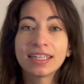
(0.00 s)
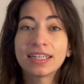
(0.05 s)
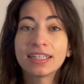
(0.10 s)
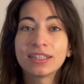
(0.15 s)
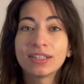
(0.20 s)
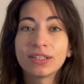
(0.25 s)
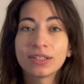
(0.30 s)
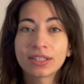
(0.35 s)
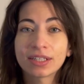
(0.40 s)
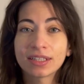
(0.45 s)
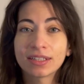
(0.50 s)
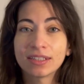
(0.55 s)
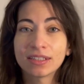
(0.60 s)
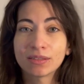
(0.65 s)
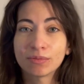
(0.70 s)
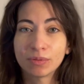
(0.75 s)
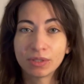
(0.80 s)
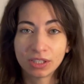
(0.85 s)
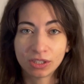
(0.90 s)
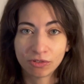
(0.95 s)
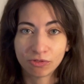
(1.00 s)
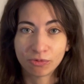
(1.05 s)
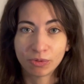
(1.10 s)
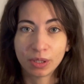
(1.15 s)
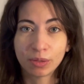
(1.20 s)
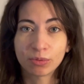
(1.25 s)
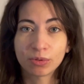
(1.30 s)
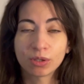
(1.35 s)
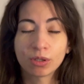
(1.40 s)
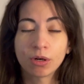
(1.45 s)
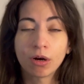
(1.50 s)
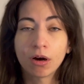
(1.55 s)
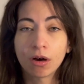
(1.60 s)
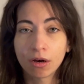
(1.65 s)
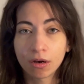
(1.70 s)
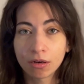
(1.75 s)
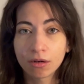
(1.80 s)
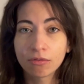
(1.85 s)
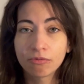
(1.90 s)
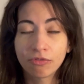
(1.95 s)
I look at this piece of paper
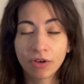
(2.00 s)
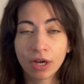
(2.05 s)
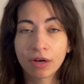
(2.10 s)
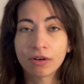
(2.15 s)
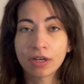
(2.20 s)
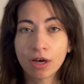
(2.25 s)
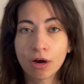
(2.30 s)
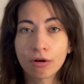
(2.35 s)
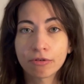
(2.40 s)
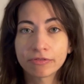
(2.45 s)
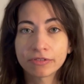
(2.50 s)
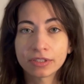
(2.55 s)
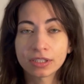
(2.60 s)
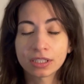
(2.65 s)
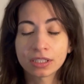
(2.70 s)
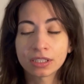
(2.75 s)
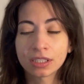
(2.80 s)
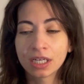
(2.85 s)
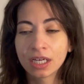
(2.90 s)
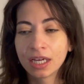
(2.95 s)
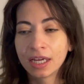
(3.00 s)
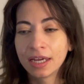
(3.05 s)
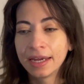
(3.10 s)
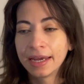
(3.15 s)
very often,